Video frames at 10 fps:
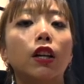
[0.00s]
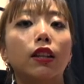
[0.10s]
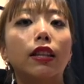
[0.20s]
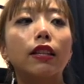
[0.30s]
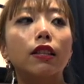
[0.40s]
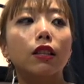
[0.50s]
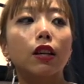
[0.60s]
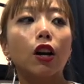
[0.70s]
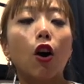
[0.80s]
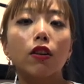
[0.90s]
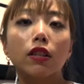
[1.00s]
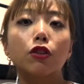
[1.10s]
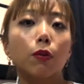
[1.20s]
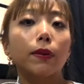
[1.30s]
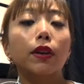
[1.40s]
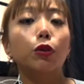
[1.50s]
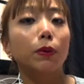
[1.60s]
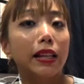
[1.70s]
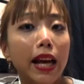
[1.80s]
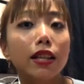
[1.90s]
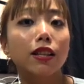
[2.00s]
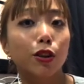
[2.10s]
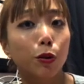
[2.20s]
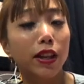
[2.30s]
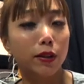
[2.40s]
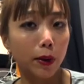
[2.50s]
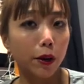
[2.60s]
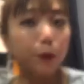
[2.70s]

This causes your website to be less slow as well.